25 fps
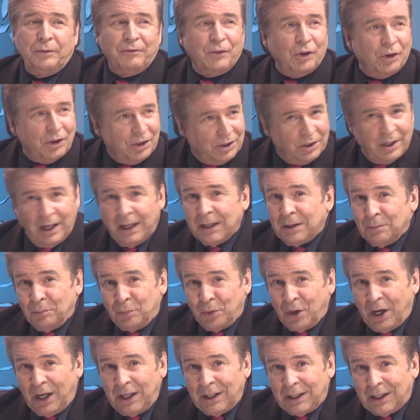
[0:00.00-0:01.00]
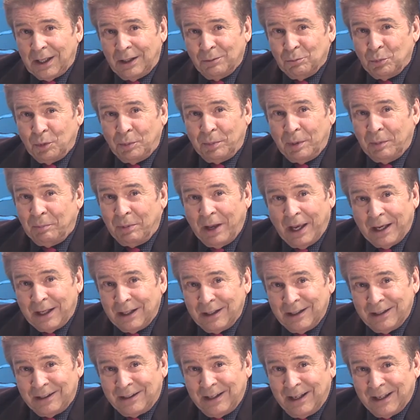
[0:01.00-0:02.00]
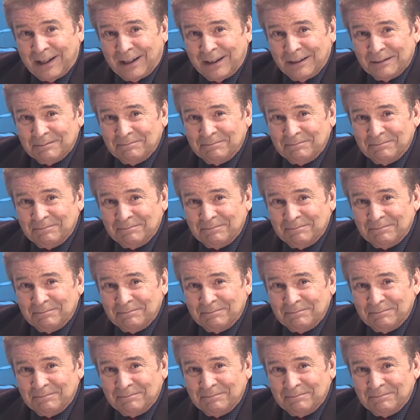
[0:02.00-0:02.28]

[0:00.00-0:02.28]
got to take a break and we'll be back in a tick.